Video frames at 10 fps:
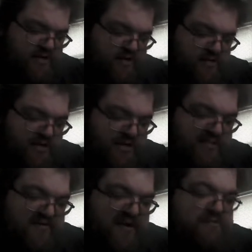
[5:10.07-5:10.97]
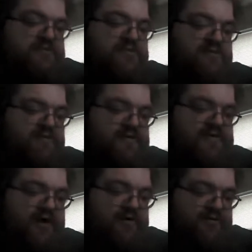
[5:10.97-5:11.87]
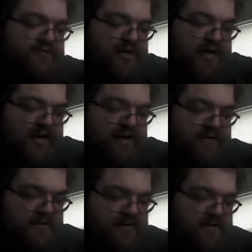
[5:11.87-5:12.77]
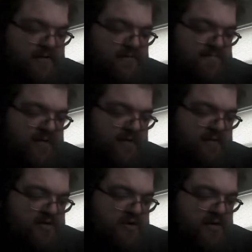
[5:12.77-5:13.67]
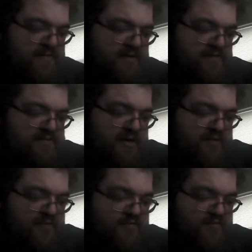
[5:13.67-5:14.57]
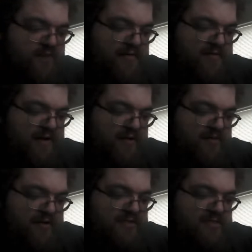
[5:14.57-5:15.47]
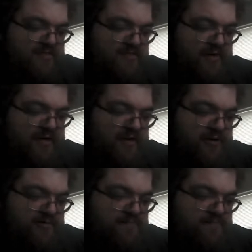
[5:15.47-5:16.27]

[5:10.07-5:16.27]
go with a couple of options for his hairdo today. I'm going to try to pick those out right now and see what we can do.